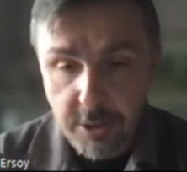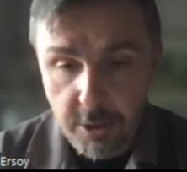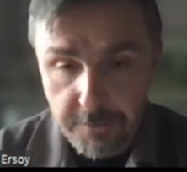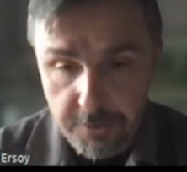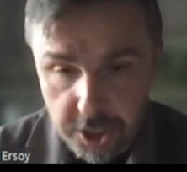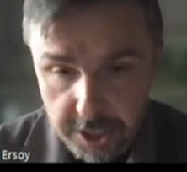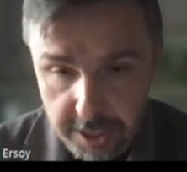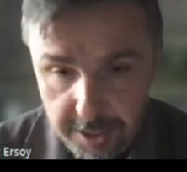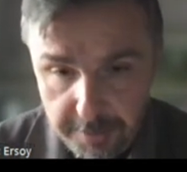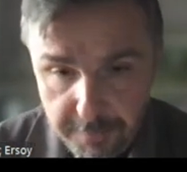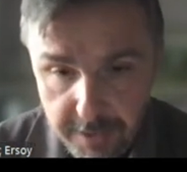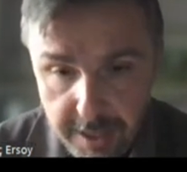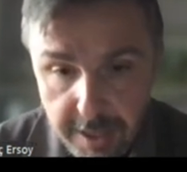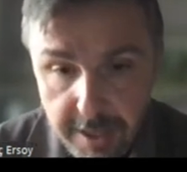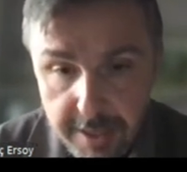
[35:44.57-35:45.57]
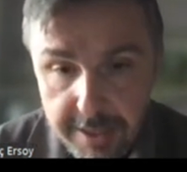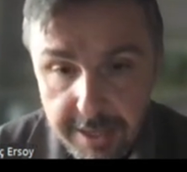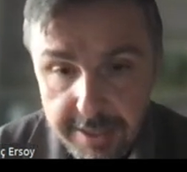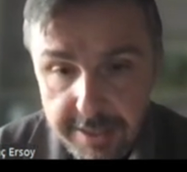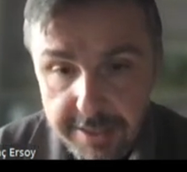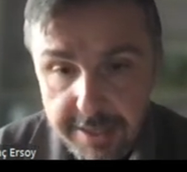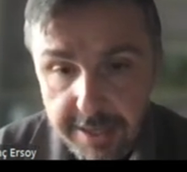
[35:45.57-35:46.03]
of G,
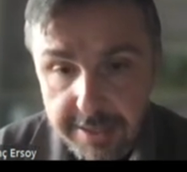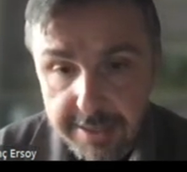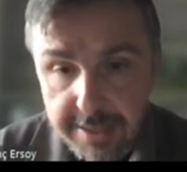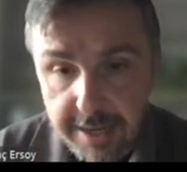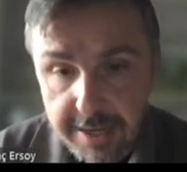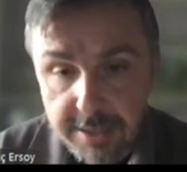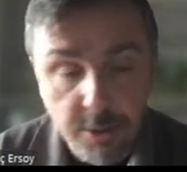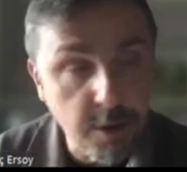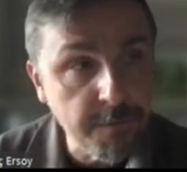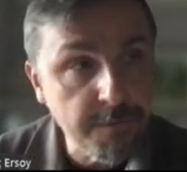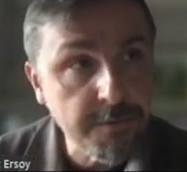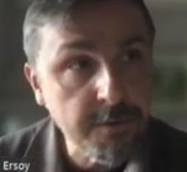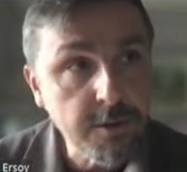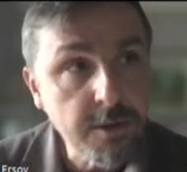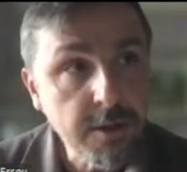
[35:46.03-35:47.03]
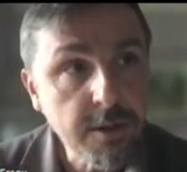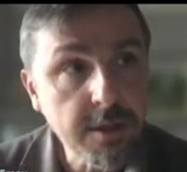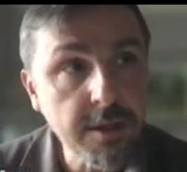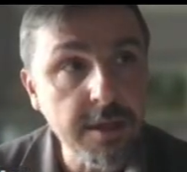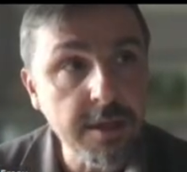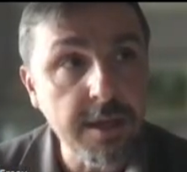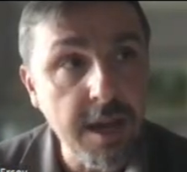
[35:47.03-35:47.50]
then the centralizer of
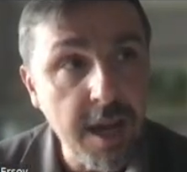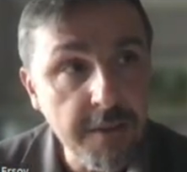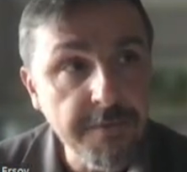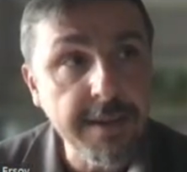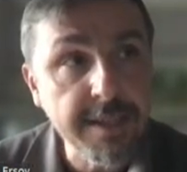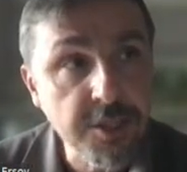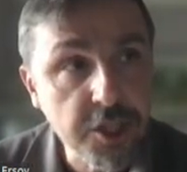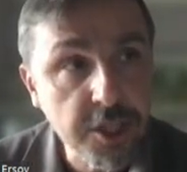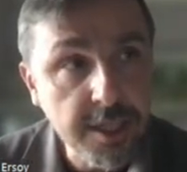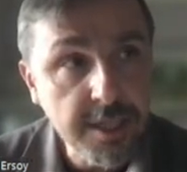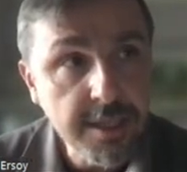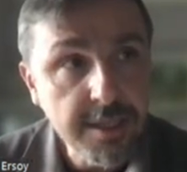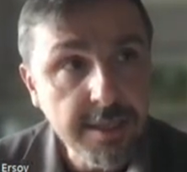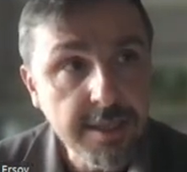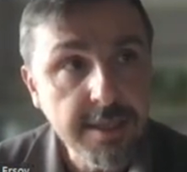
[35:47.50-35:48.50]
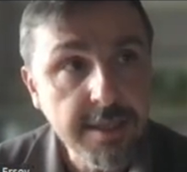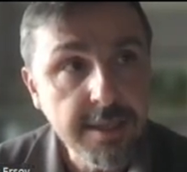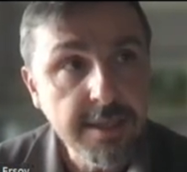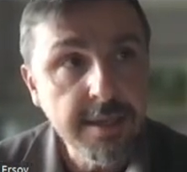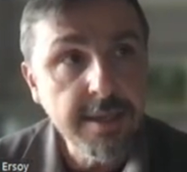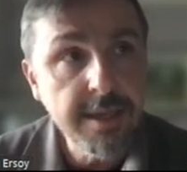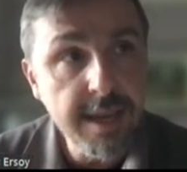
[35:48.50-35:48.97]
alpha in G
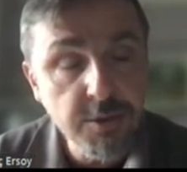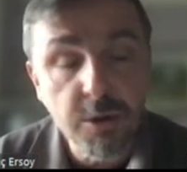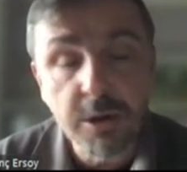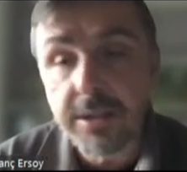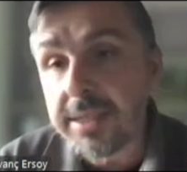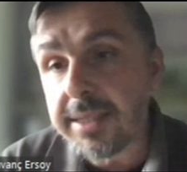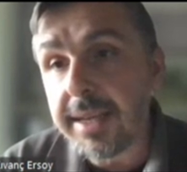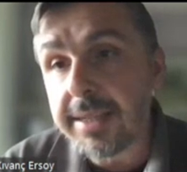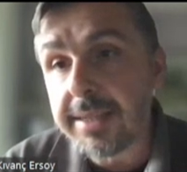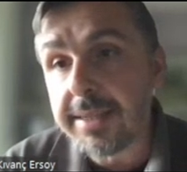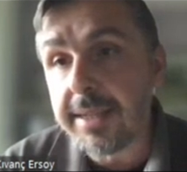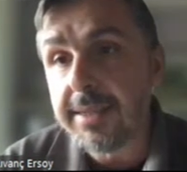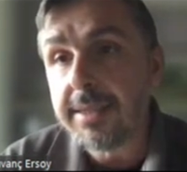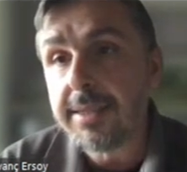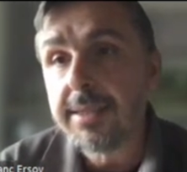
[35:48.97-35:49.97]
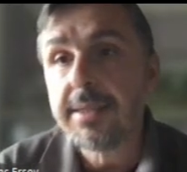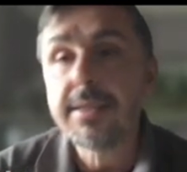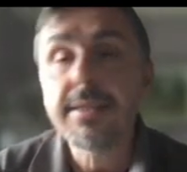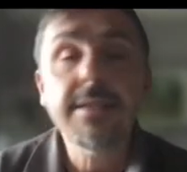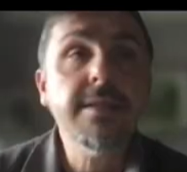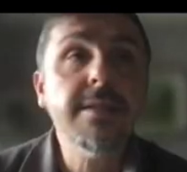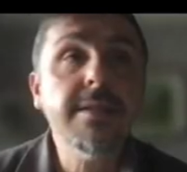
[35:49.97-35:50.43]
has order less than
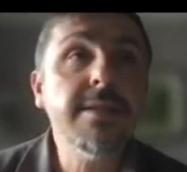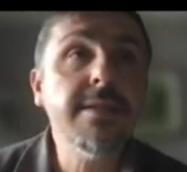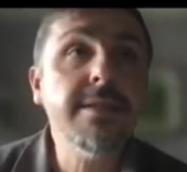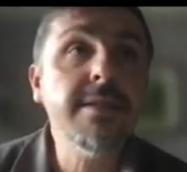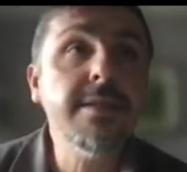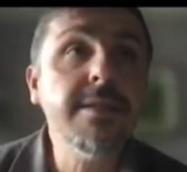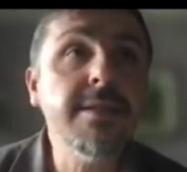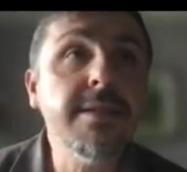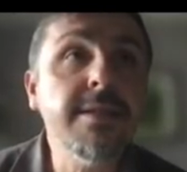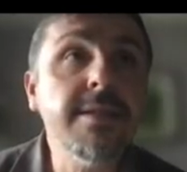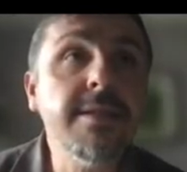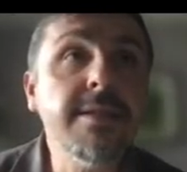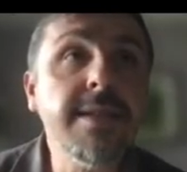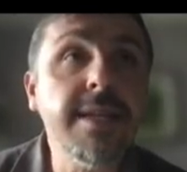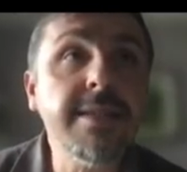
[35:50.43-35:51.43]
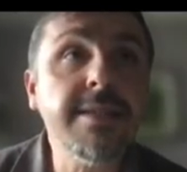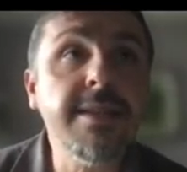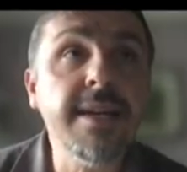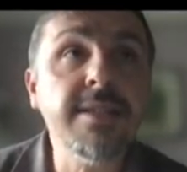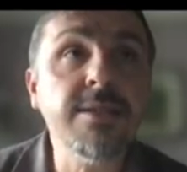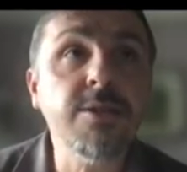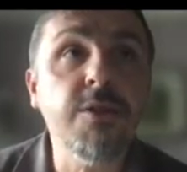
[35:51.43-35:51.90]
the
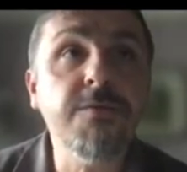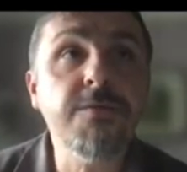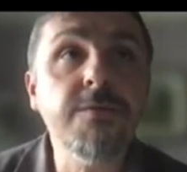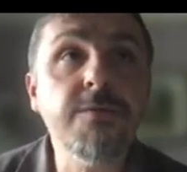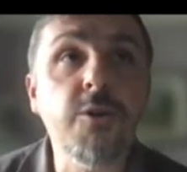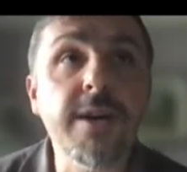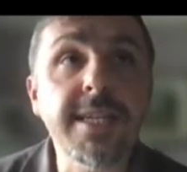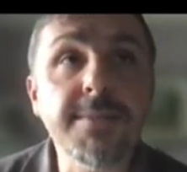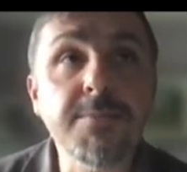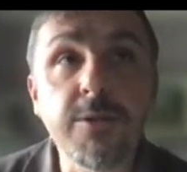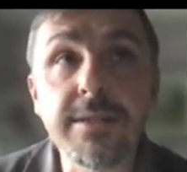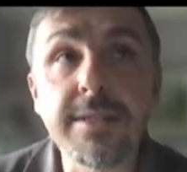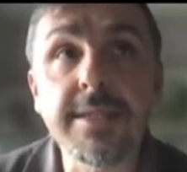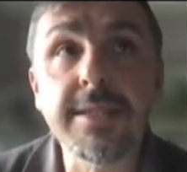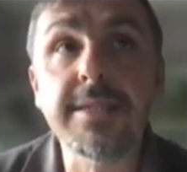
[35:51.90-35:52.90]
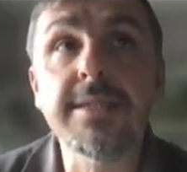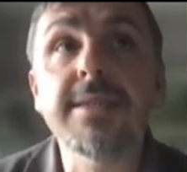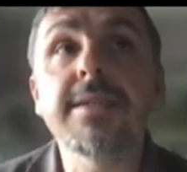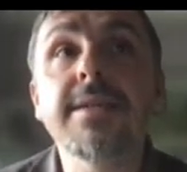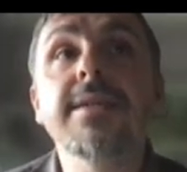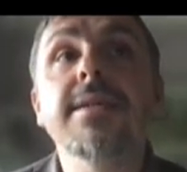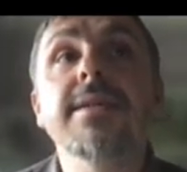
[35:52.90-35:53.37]
centralizer of corresponding
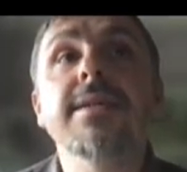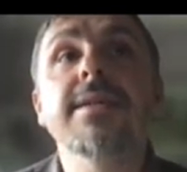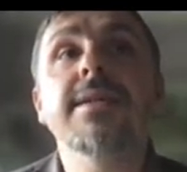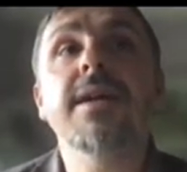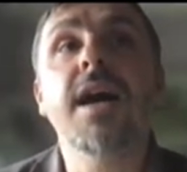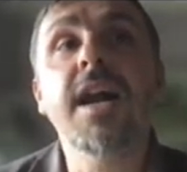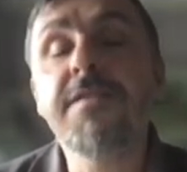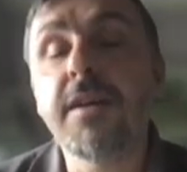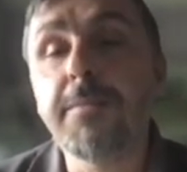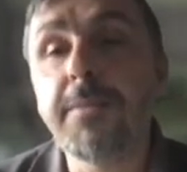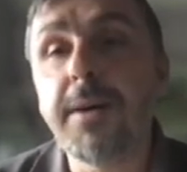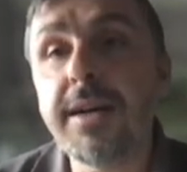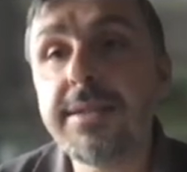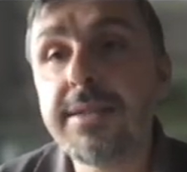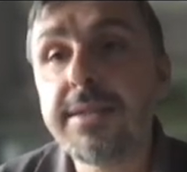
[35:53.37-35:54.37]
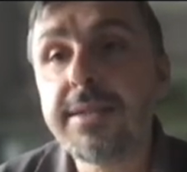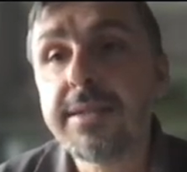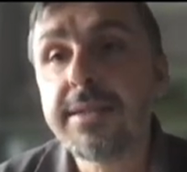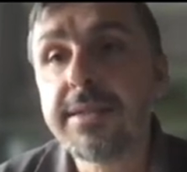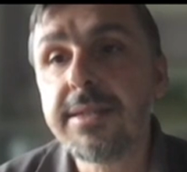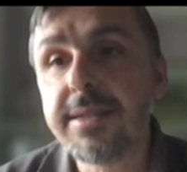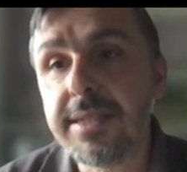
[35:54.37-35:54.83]
alpha bar
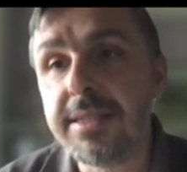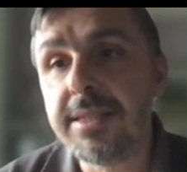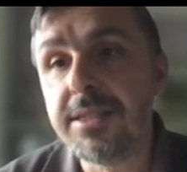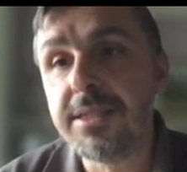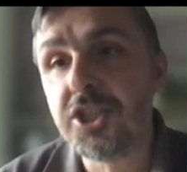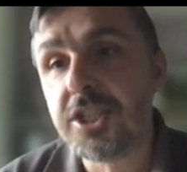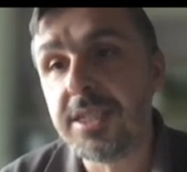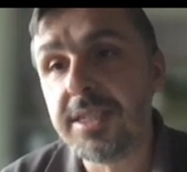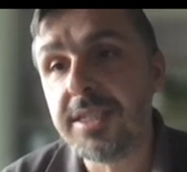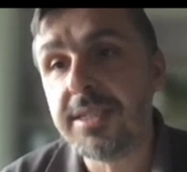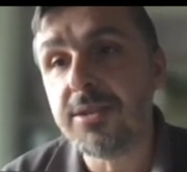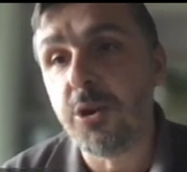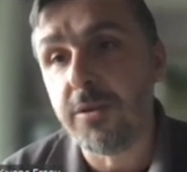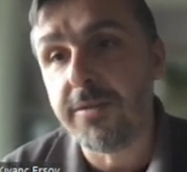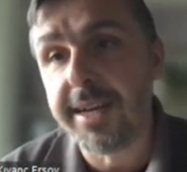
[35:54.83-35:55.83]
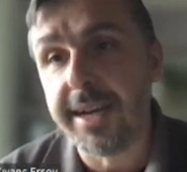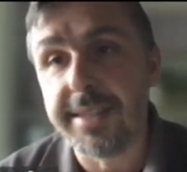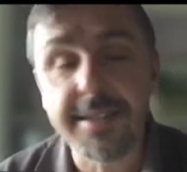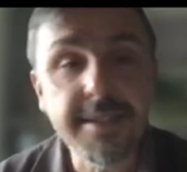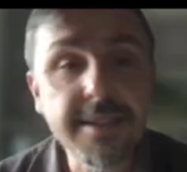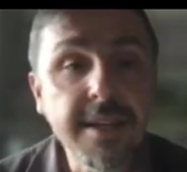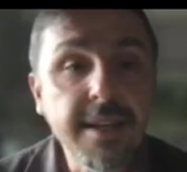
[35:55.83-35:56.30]
in G over N.
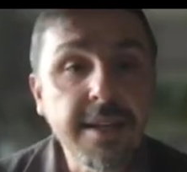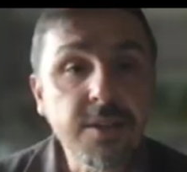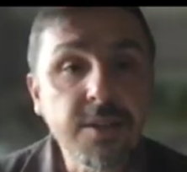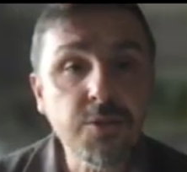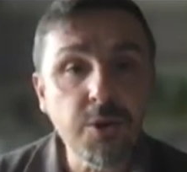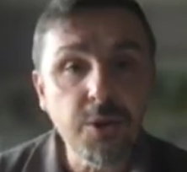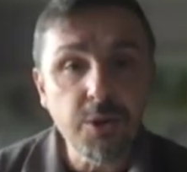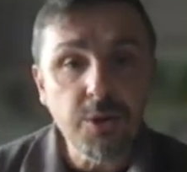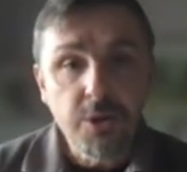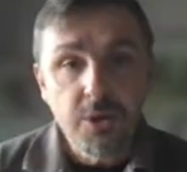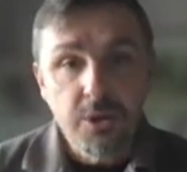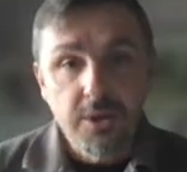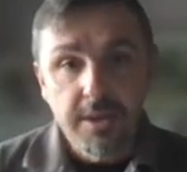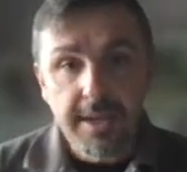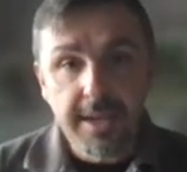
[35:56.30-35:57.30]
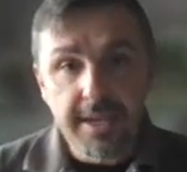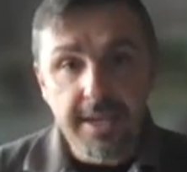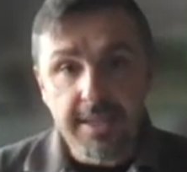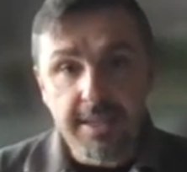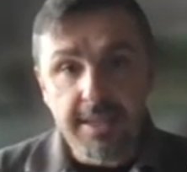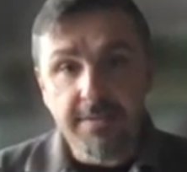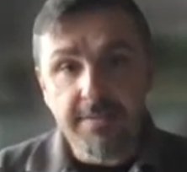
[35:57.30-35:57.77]
So
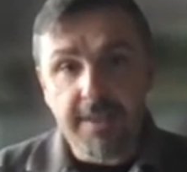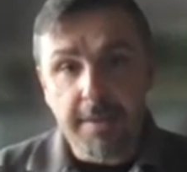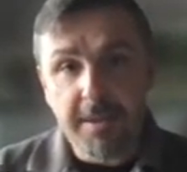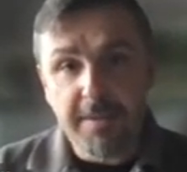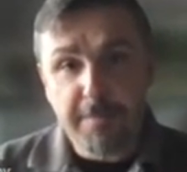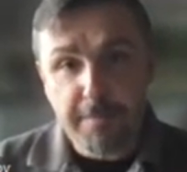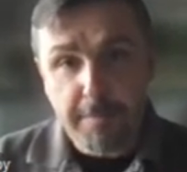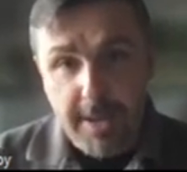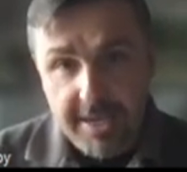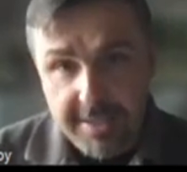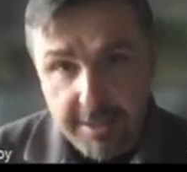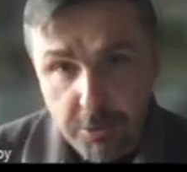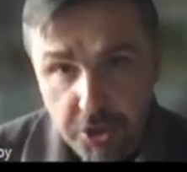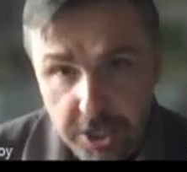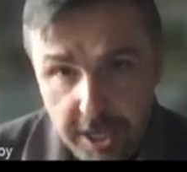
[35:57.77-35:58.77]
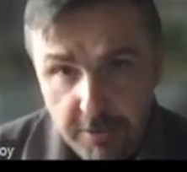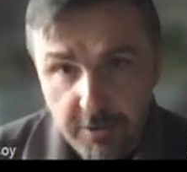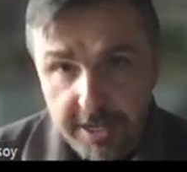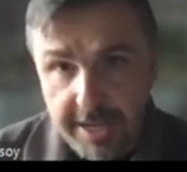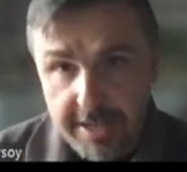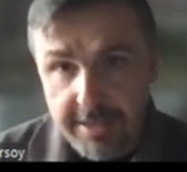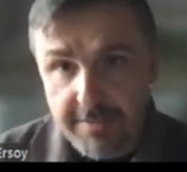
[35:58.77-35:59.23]
when we pass to G
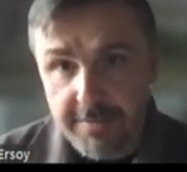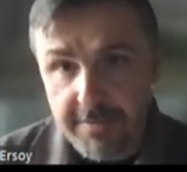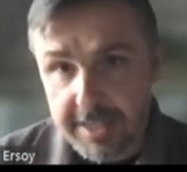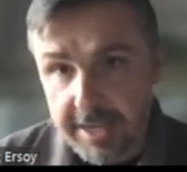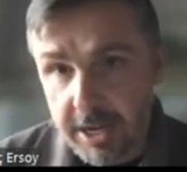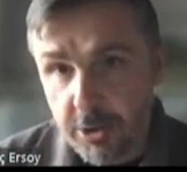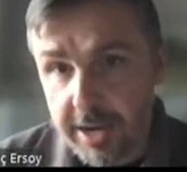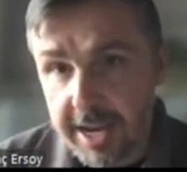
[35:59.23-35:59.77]
over N with our